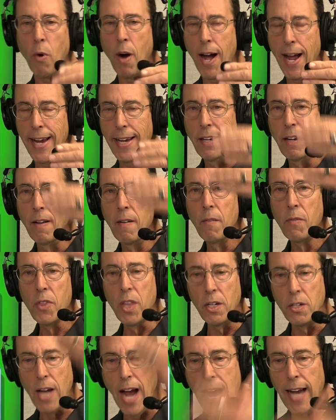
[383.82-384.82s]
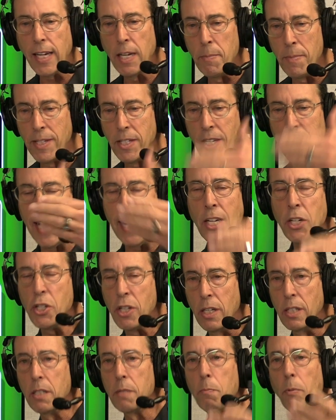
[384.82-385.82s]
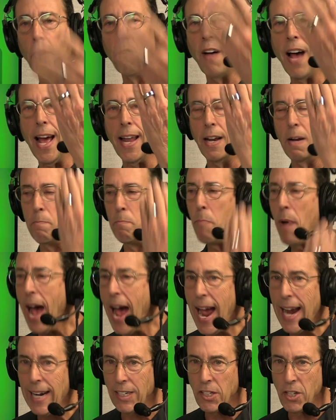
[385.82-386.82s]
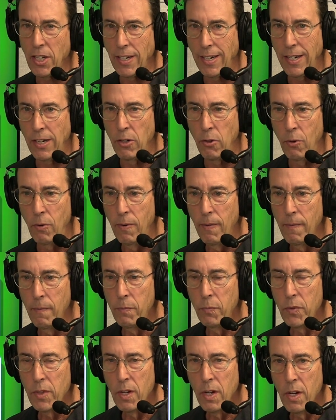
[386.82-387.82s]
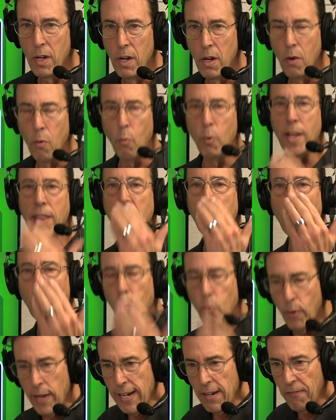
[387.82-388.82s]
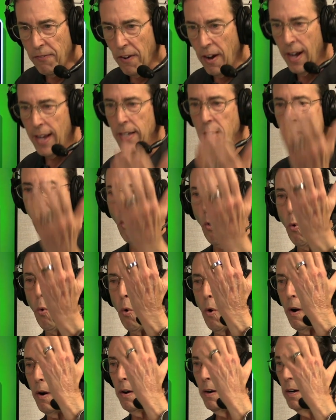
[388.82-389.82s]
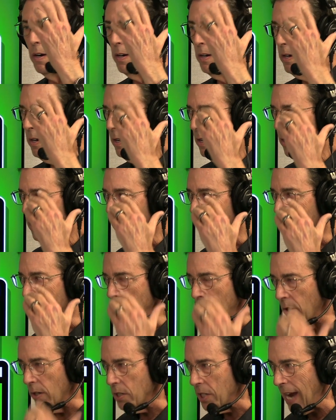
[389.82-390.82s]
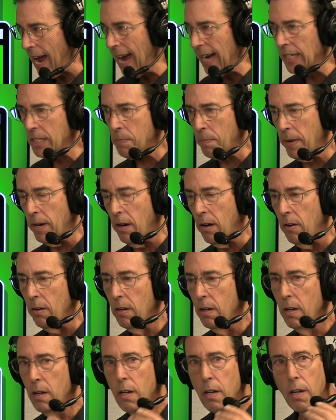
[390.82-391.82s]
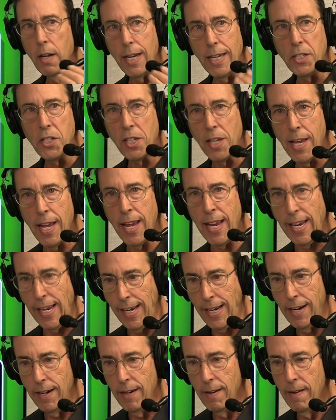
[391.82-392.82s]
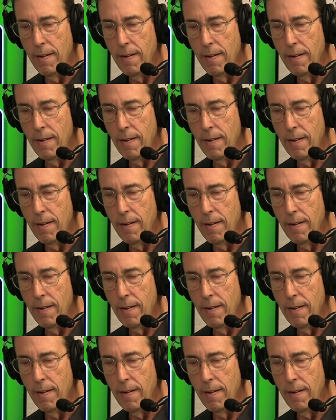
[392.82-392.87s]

why the documentation provided back to you with your refund or your tax bill is key.